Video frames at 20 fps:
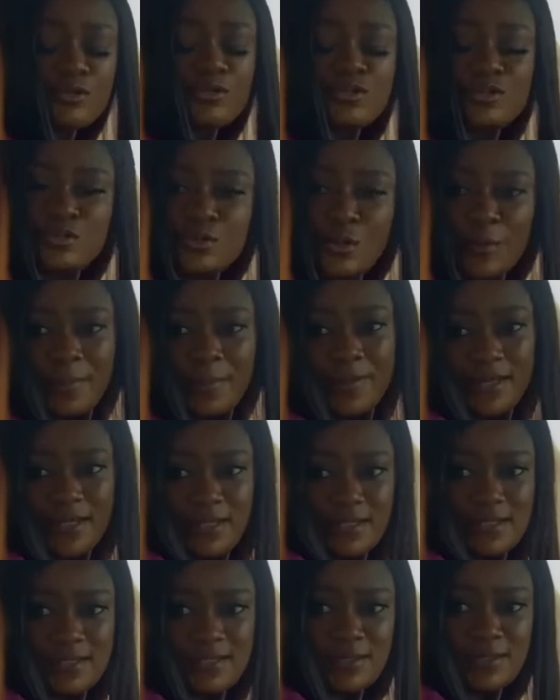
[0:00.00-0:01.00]
Oh, stop
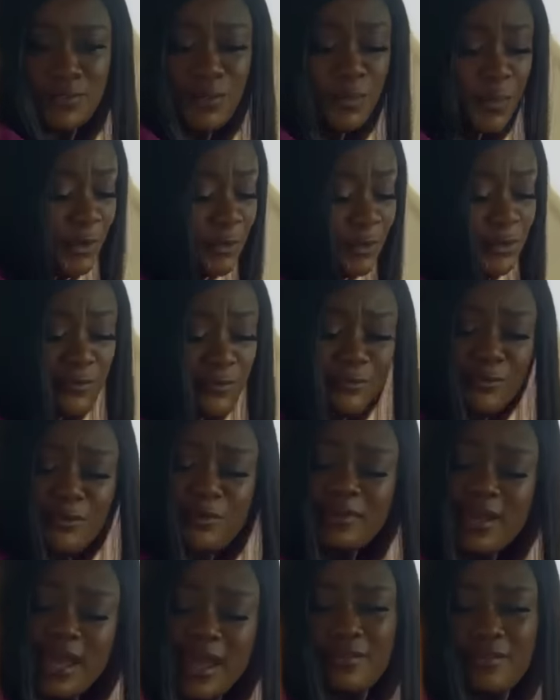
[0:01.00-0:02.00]
it. We'll be on the
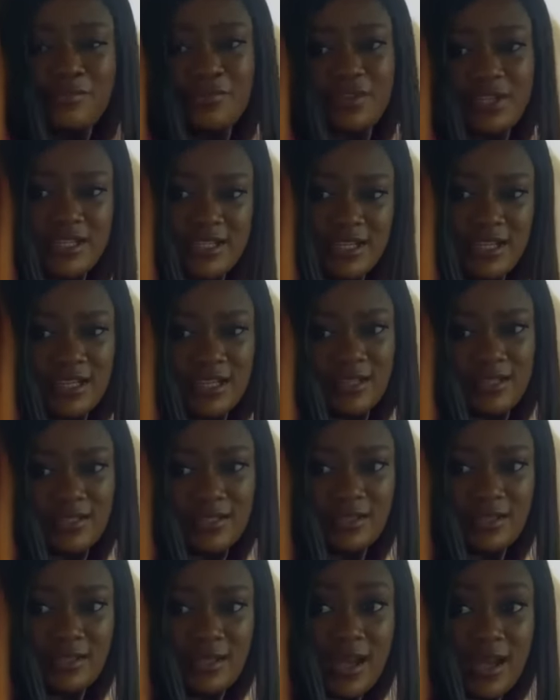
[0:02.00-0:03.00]
phone every day.
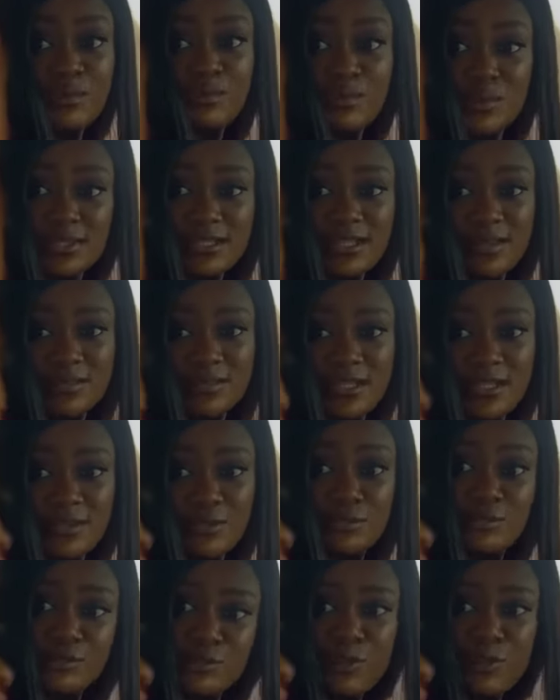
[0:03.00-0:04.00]
And once I'm settled,